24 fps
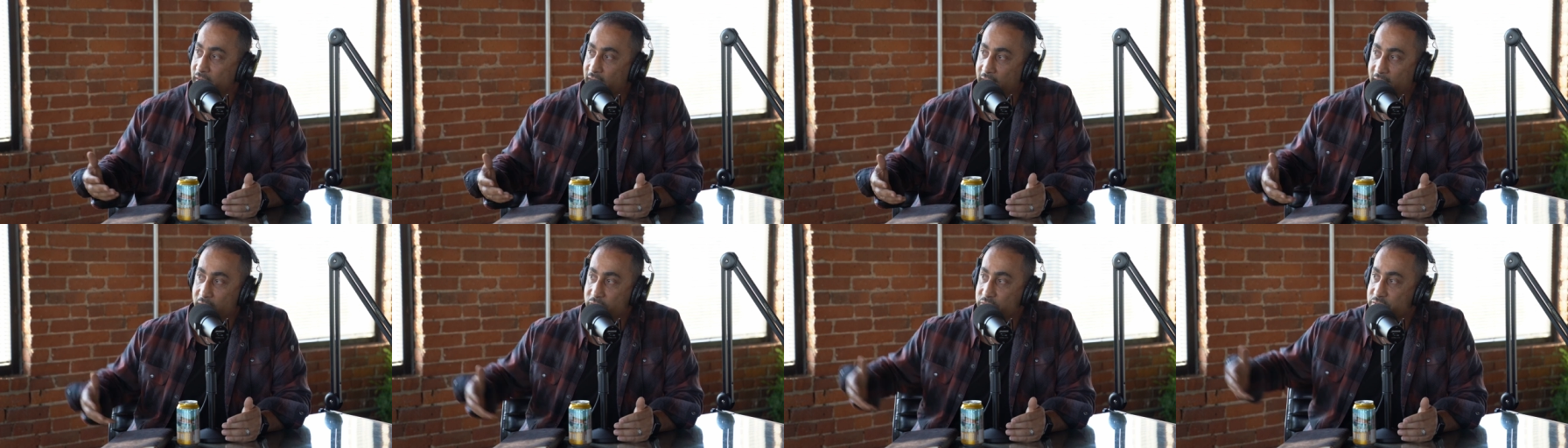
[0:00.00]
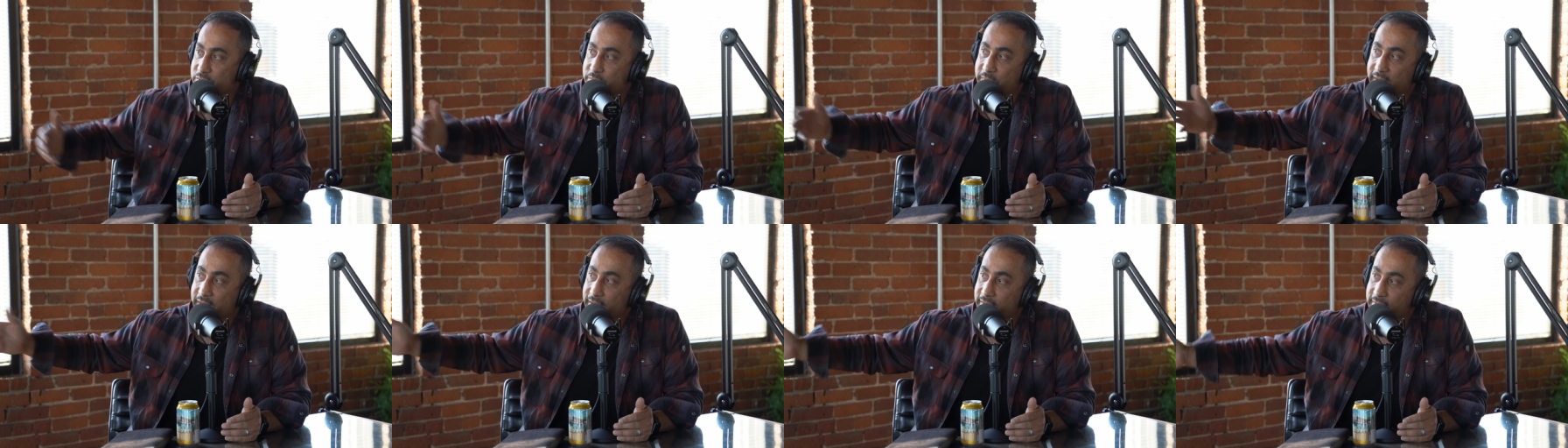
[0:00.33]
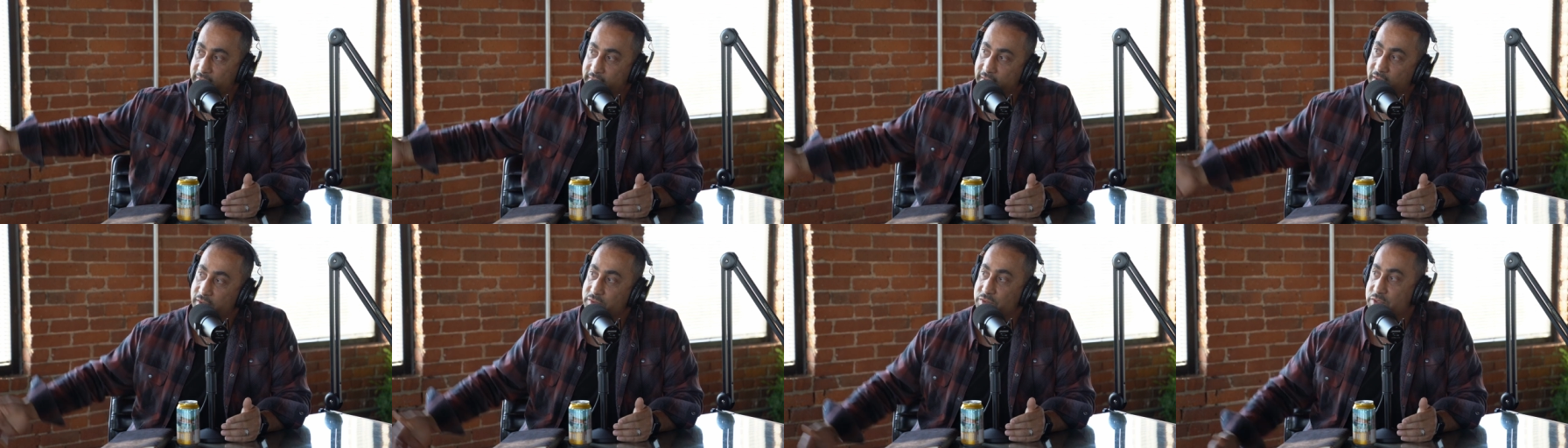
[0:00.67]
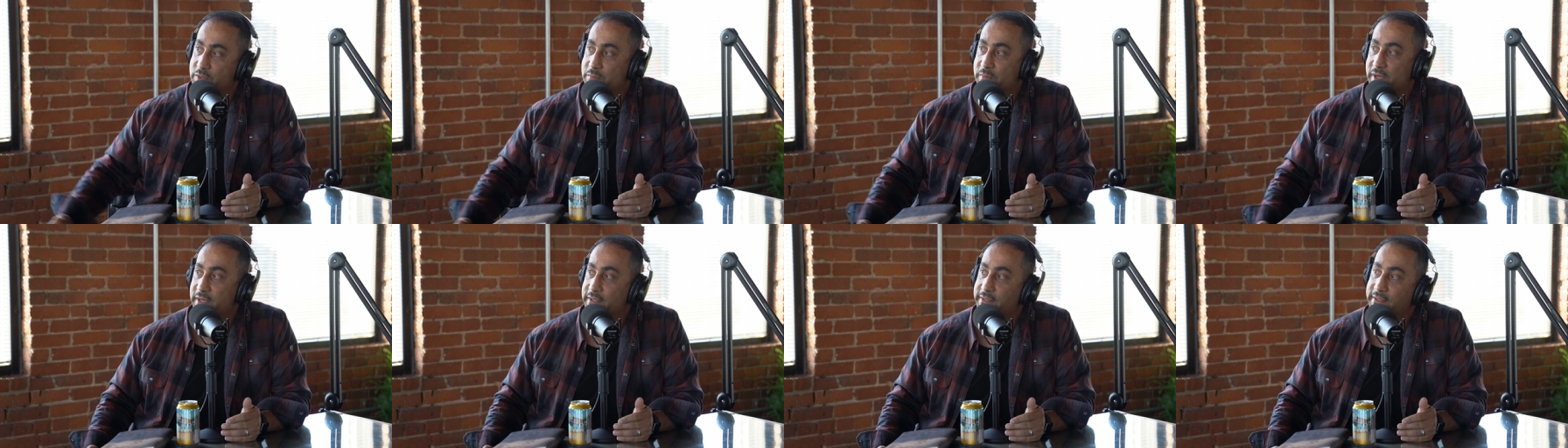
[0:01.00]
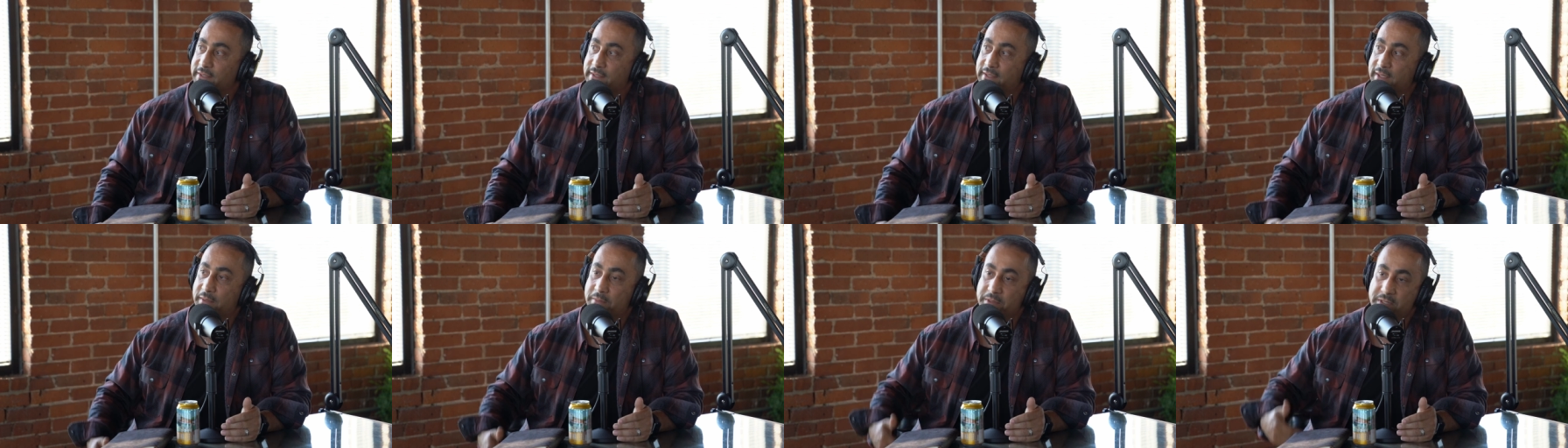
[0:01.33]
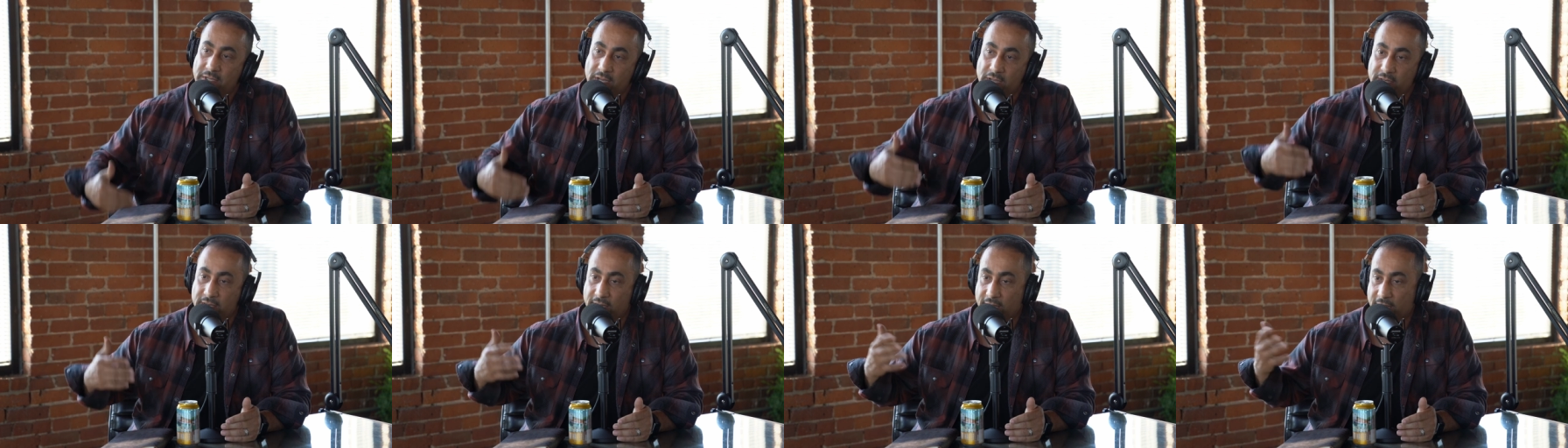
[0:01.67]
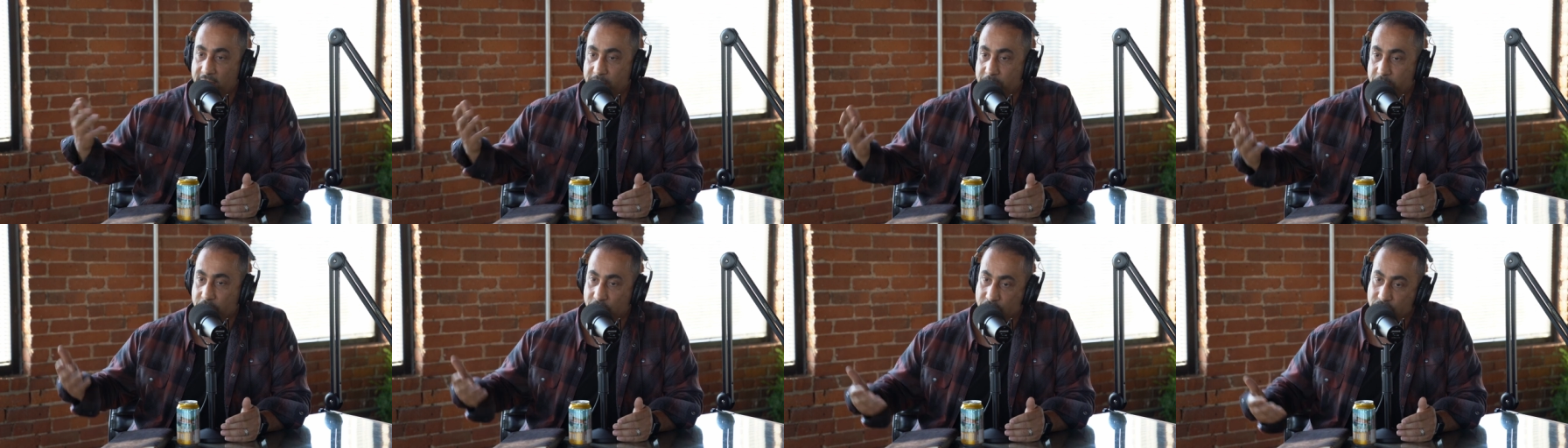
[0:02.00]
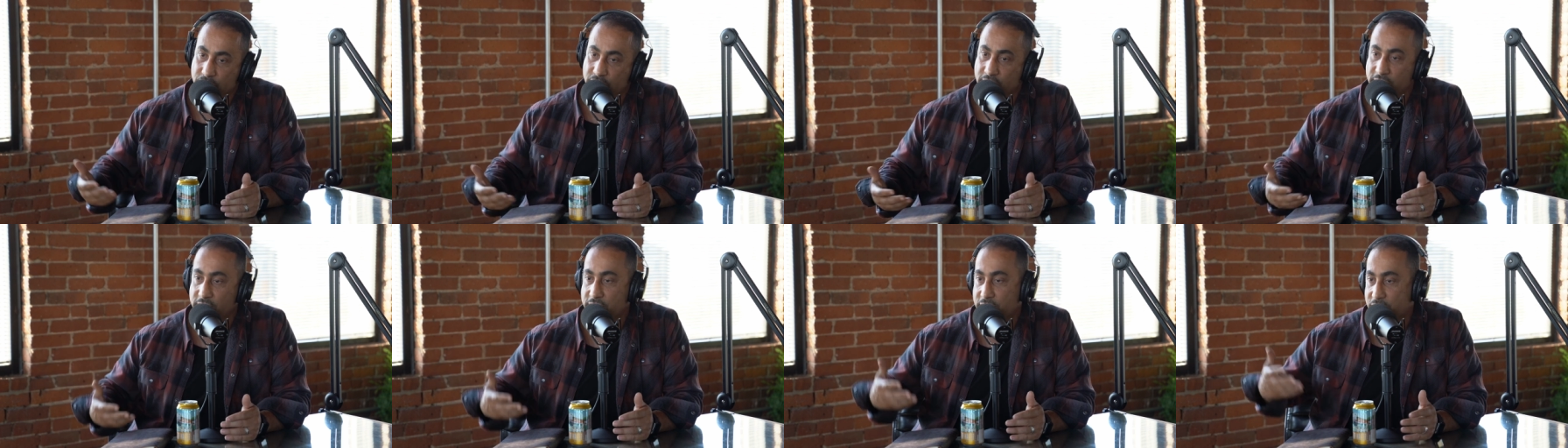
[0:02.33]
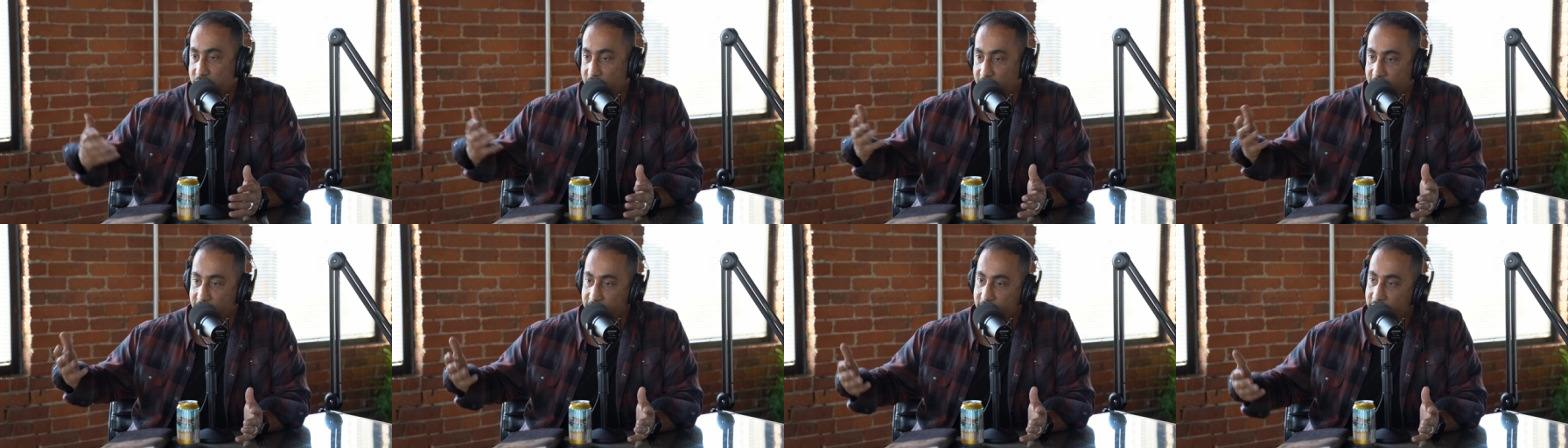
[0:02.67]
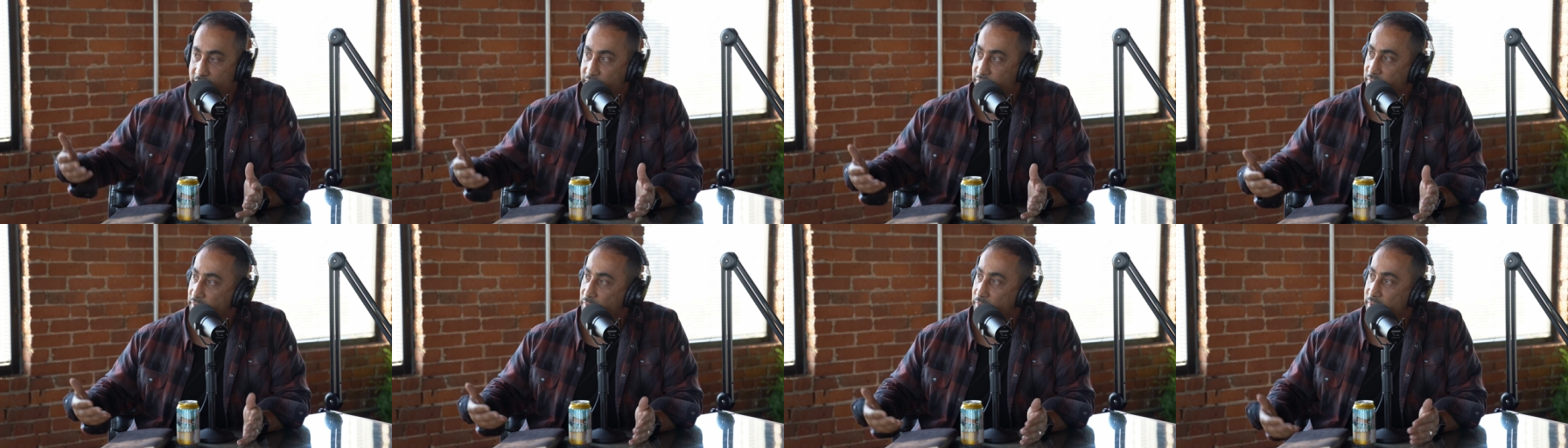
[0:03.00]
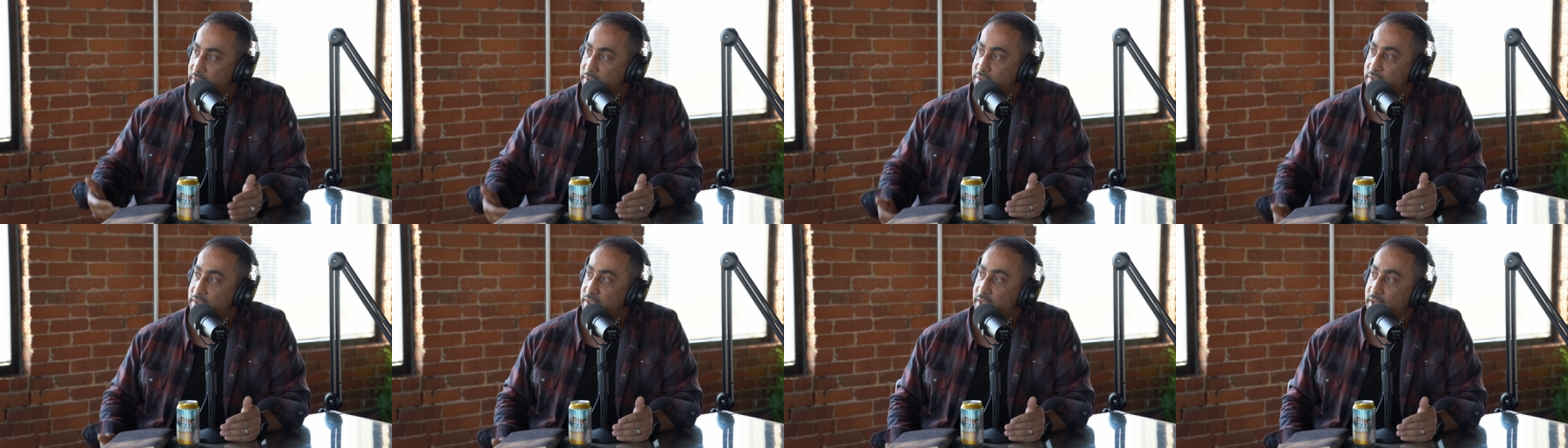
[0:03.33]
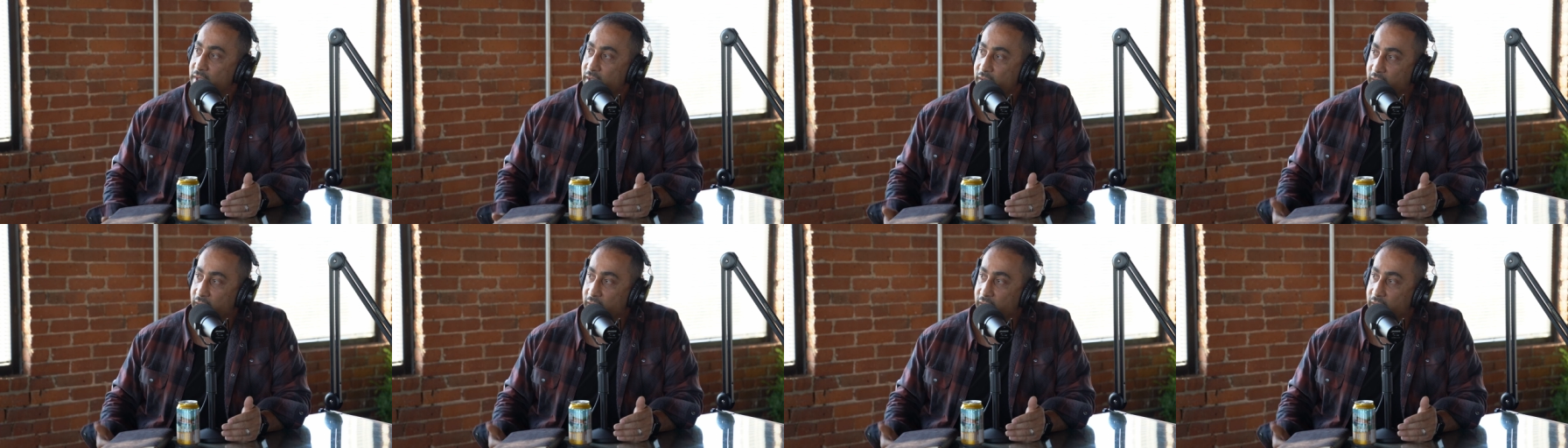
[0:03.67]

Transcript: I was making tons of money in Lebanon. I had prestige. I had influence.